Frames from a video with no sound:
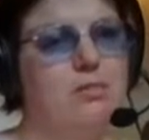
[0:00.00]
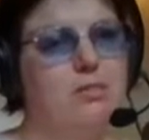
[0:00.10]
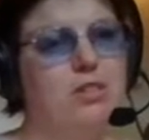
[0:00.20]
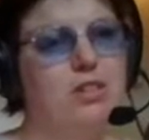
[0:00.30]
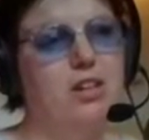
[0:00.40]

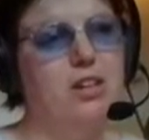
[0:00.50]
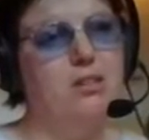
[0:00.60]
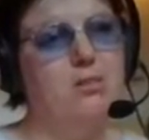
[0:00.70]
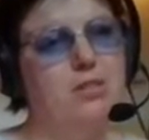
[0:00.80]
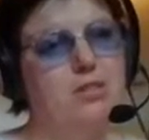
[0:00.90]
symbols on
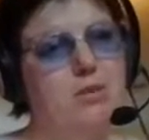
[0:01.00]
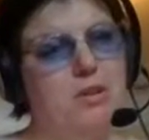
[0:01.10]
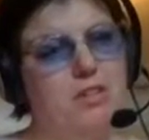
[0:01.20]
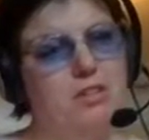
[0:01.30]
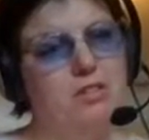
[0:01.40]
colour, which is
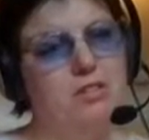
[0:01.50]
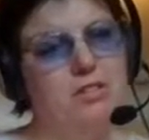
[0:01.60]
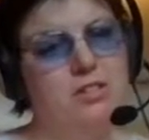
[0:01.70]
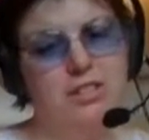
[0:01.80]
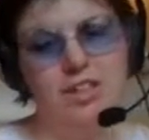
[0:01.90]
what I
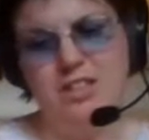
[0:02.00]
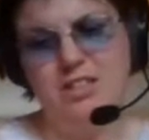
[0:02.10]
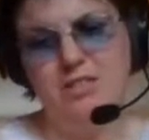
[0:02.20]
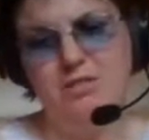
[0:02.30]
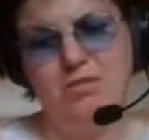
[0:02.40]
use.
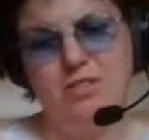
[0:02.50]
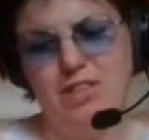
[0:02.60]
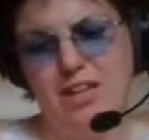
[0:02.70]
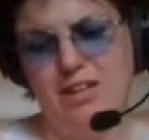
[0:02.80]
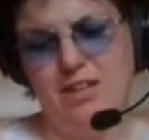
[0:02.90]
Occasionally you'll
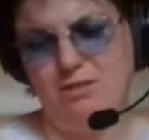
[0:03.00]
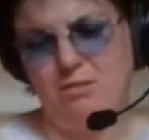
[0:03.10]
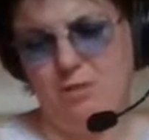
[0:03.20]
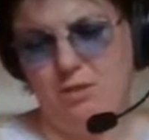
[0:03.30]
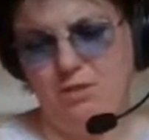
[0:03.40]
just get
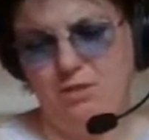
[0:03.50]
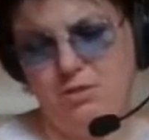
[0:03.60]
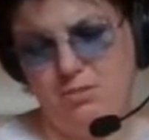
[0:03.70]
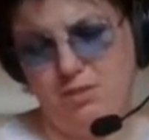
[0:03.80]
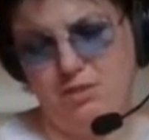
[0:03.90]
colour
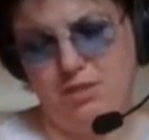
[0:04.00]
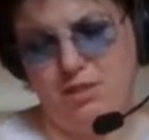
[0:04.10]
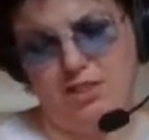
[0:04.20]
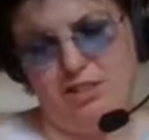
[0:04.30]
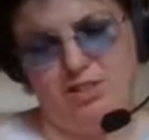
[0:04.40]
blocks, but
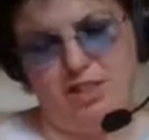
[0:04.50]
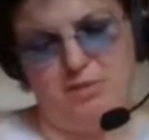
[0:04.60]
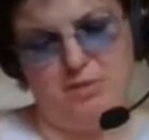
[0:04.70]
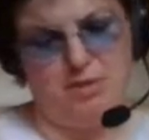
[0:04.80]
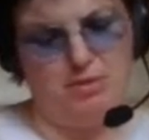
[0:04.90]
I can use
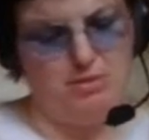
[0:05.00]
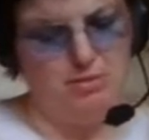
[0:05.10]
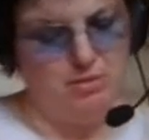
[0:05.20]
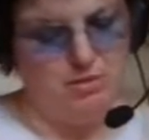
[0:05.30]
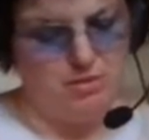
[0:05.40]
them as
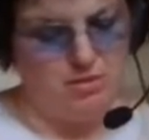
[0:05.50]
well.